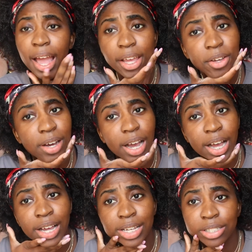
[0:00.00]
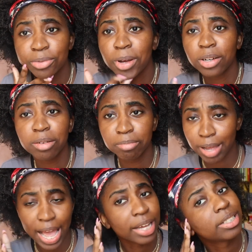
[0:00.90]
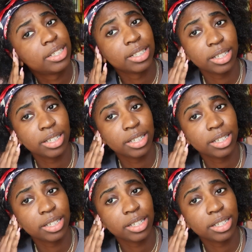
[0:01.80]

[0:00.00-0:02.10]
Hey you guys, welcome back to